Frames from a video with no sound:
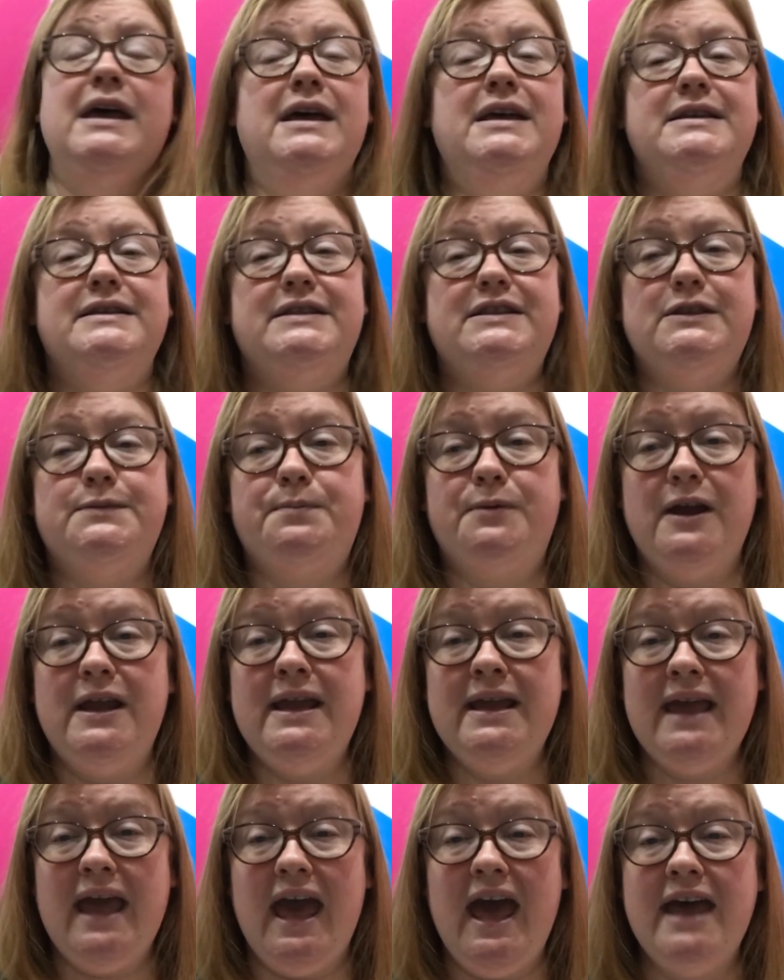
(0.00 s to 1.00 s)

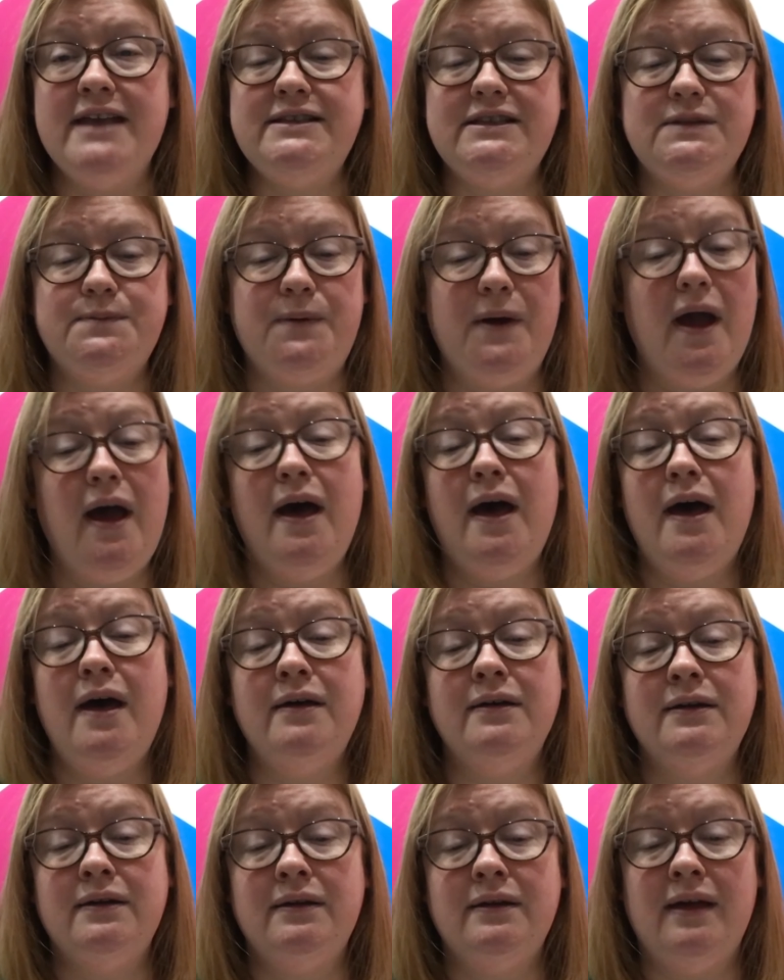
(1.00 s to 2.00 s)
Spring has
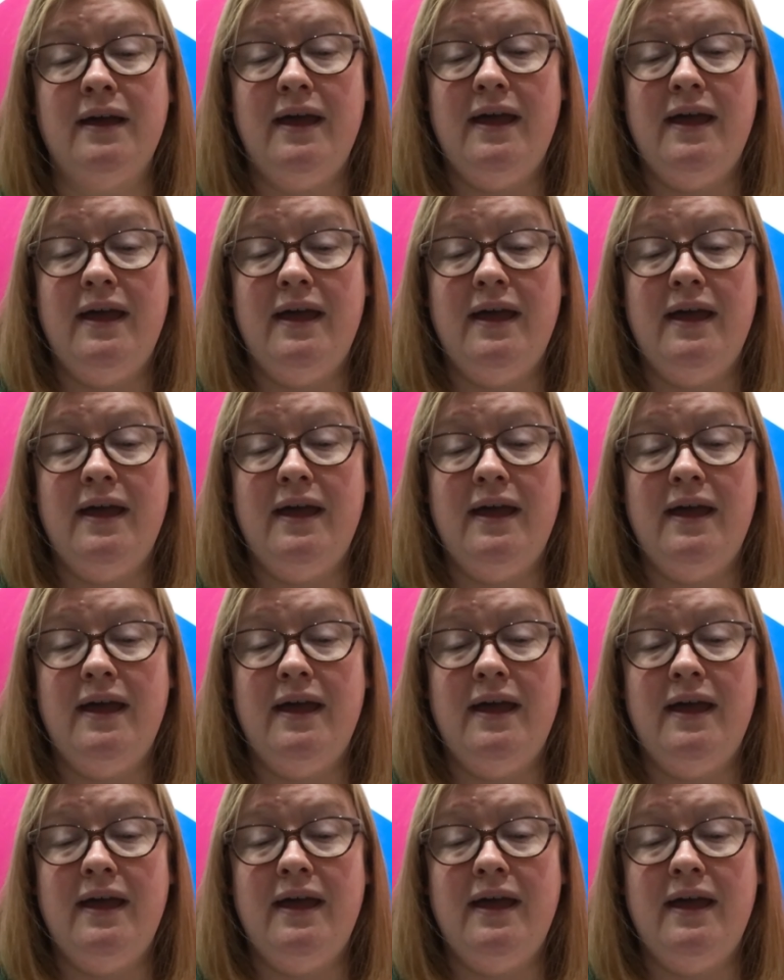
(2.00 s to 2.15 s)
sprung